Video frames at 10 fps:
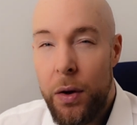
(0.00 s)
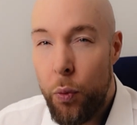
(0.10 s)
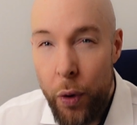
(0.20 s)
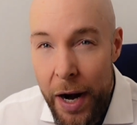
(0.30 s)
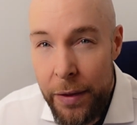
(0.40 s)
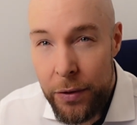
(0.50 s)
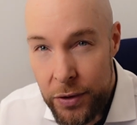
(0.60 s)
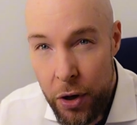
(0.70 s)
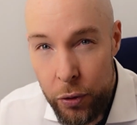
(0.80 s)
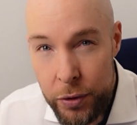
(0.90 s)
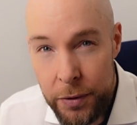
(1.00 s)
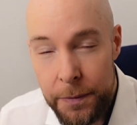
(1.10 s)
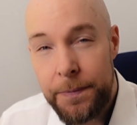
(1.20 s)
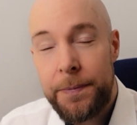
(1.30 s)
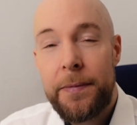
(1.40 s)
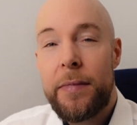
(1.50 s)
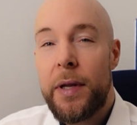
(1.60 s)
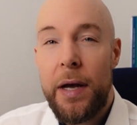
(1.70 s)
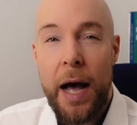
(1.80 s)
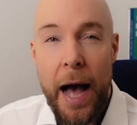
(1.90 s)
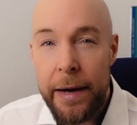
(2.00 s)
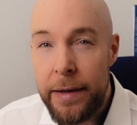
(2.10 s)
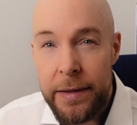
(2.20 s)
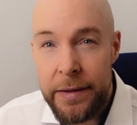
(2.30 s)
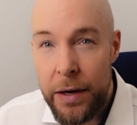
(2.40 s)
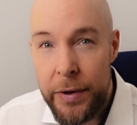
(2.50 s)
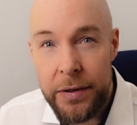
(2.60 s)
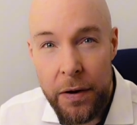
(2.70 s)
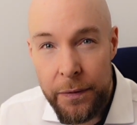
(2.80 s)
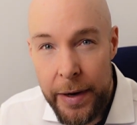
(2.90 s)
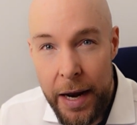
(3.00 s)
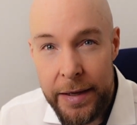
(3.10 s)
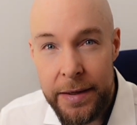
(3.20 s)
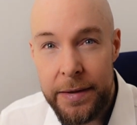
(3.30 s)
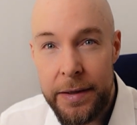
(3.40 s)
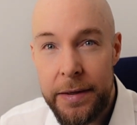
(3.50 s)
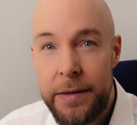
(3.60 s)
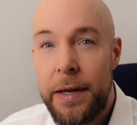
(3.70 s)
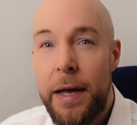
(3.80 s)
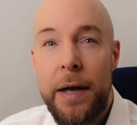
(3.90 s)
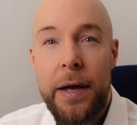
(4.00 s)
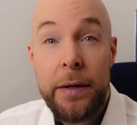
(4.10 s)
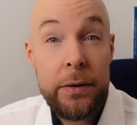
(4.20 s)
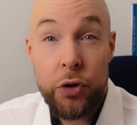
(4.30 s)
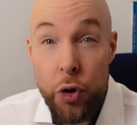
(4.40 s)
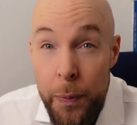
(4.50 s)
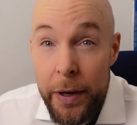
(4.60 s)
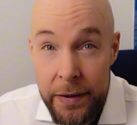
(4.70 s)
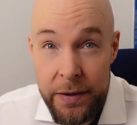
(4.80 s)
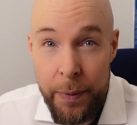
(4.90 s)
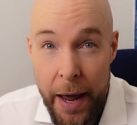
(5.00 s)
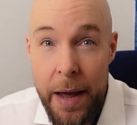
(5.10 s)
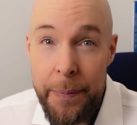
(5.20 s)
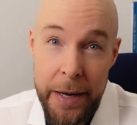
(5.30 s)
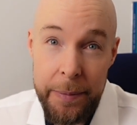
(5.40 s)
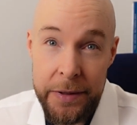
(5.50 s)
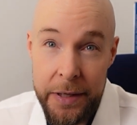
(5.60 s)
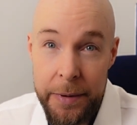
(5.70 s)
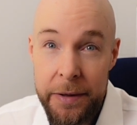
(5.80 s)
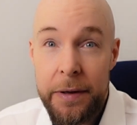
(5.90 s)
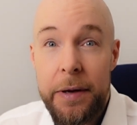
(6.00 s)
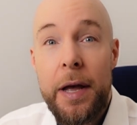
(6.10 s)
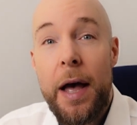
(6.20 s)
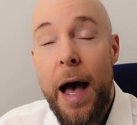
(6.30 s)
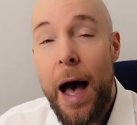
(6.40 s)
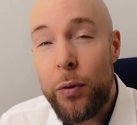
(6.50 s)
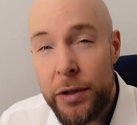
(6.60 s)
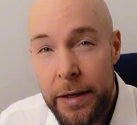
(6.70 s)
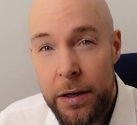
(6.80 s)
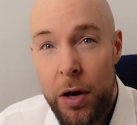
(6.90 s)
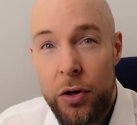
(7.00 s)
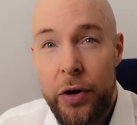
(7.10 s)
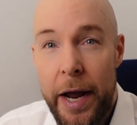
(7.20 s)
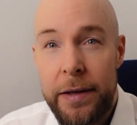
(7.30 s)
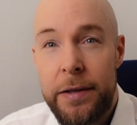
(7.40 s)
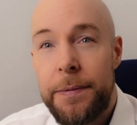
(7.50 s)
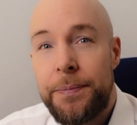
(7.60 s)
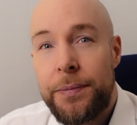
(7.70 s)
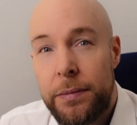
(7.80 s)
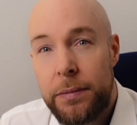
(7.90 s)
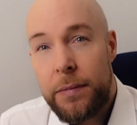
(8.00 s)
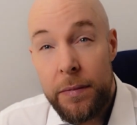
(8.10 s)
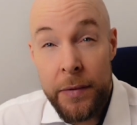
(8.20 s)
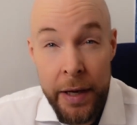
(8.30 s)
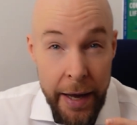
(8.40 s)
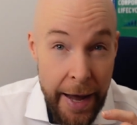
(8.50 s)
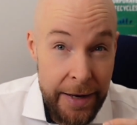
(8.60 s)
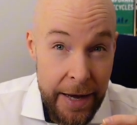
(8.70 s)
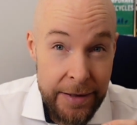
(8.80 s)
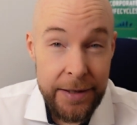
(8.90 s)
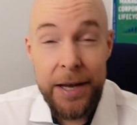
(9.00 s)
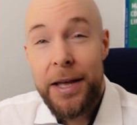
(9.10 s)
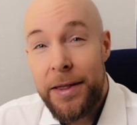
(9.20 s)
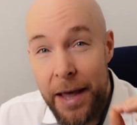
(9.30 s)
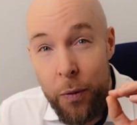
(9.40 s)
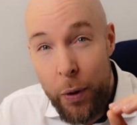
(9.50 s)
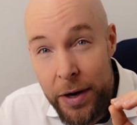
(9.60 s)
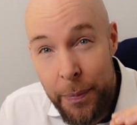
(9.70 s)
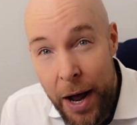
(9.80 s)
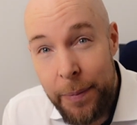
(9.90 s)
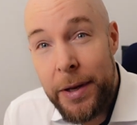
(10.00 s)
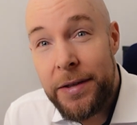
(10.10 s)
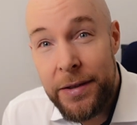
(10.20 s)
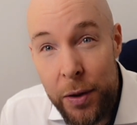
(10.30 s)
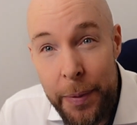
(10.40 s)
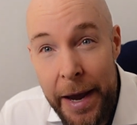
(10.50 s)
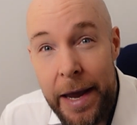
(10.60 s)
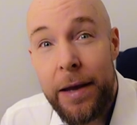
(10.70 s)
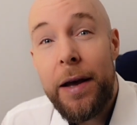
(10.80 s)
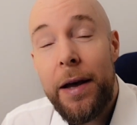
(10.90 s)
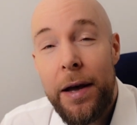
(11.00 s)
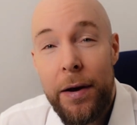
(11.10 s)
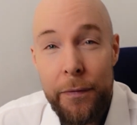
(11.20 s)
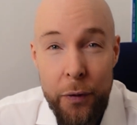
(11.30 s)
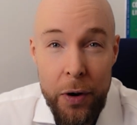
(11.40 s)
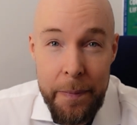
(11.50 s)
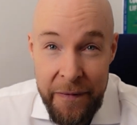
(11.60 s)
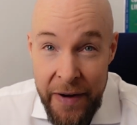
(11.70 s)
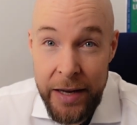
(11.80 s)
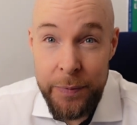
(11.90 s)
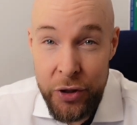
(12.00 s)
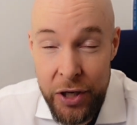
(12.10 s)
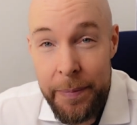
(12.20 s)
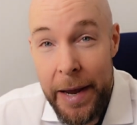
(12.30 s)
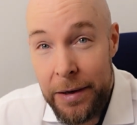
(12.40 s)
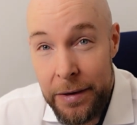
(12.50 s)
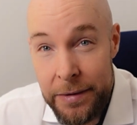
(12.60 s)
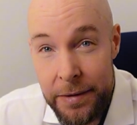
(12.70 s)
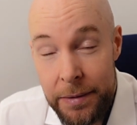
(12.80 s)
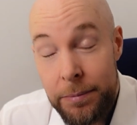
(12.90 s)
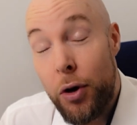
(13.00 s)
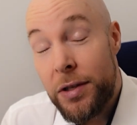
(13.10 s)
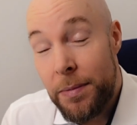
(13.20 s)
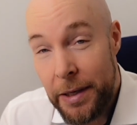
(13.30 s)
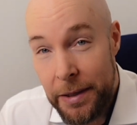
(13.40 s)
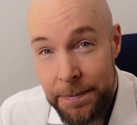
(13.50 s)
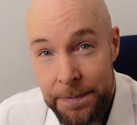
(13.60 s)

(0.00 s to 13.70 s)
What are those holes? Unnecessary software licenses, duplicate supplier payments even, outdated contracts, and yes, that one department still paying for fax machine maintenance, possibly.